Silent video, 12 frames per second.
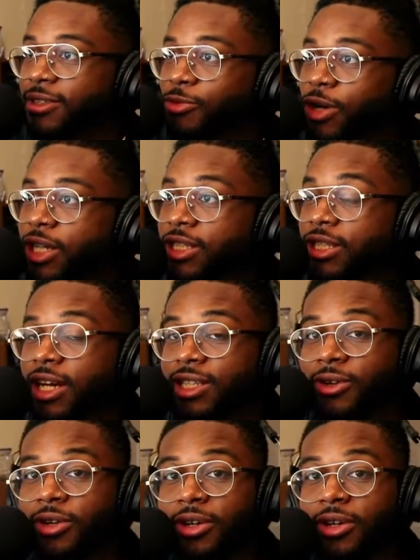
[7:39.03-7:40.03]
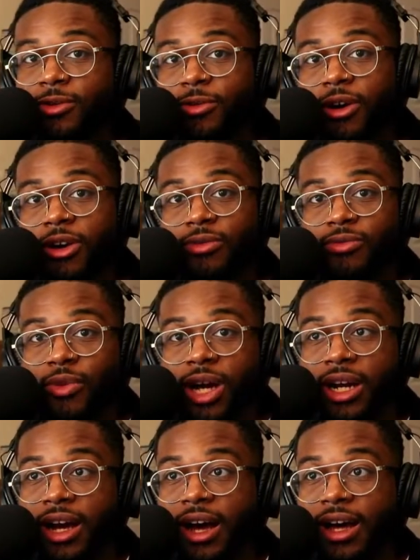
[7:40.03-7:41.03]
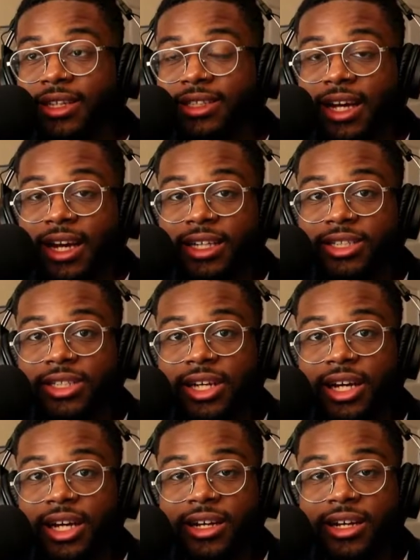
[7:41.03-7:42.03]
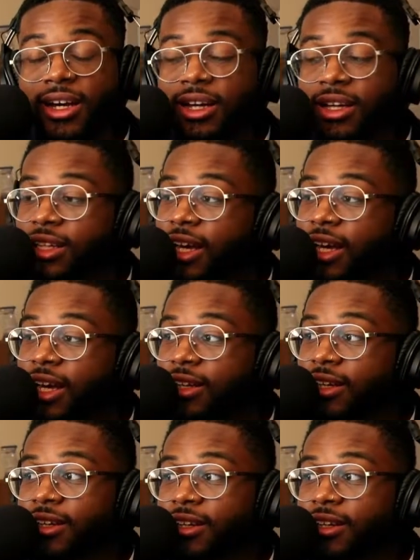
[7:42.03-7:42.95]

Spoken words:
a red shot. Don't get on the wrong red eye. It's a headshot. Like,